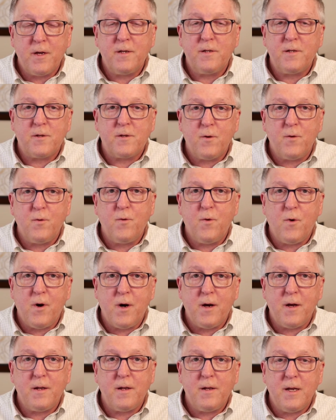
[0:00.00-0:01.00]
It's the
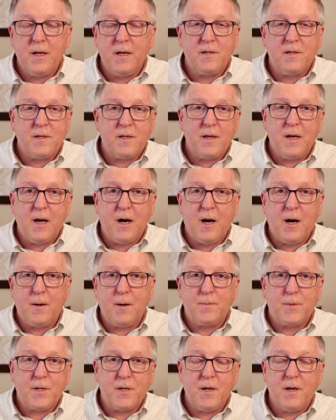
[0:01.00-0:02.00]
one, it's the
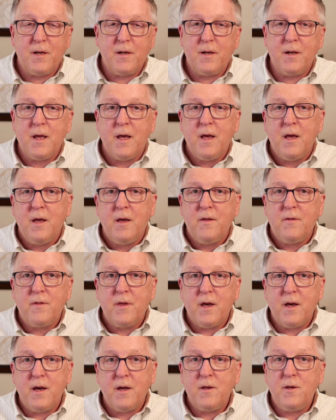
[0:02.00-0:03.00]
option
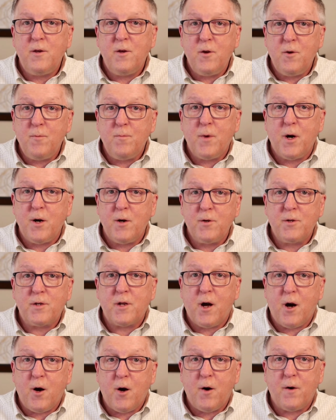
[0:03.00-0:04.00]
that you
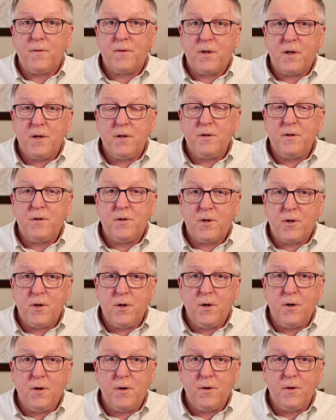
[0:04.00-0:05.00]
most often
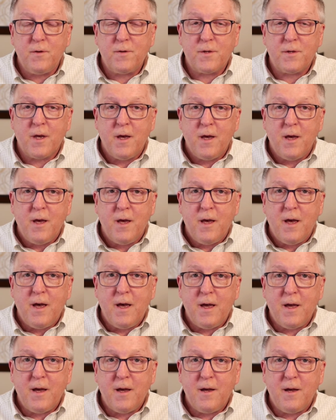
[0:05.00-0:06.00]
choose,
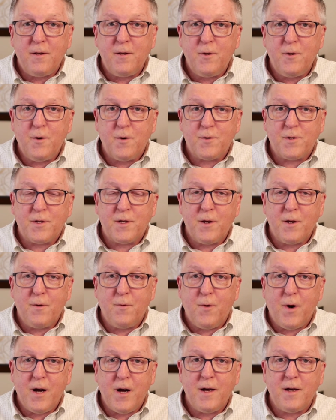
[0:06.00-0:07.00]
and you'll see
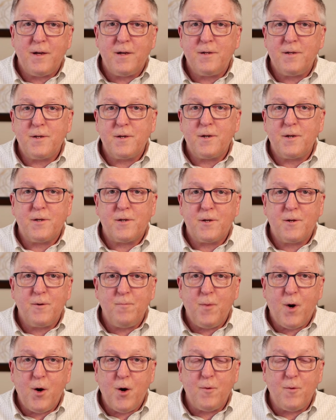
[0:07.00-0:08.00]
why in just a
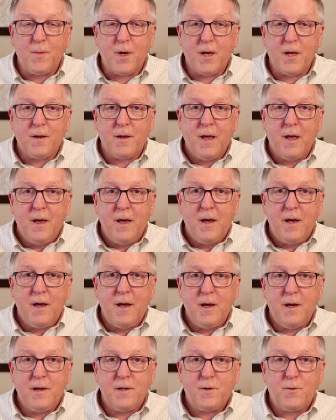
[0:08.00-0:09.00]
moment
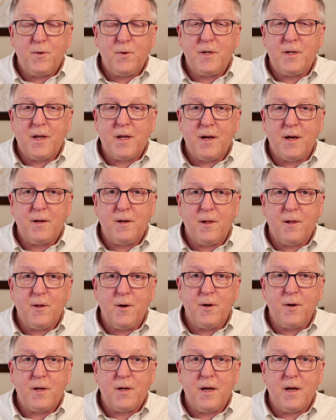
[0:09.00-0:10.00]
as we take a
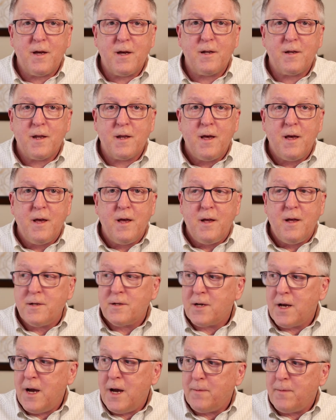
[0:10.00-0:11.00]
look at
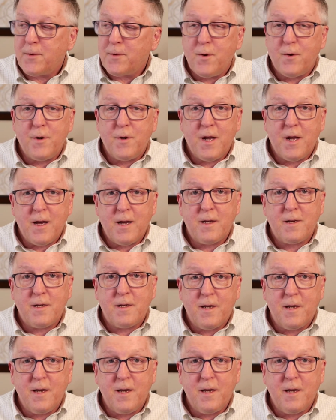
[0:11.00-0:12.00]
Chapter
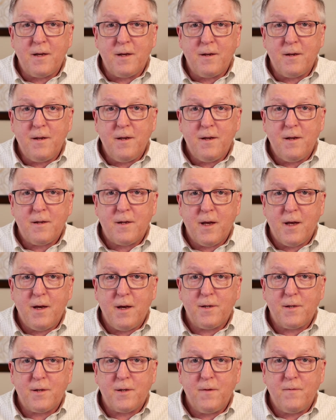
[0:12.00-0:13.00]
nineteen,
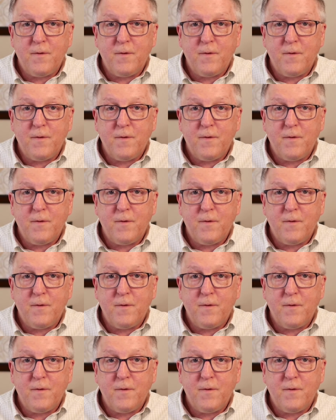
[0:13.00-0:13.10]
Test of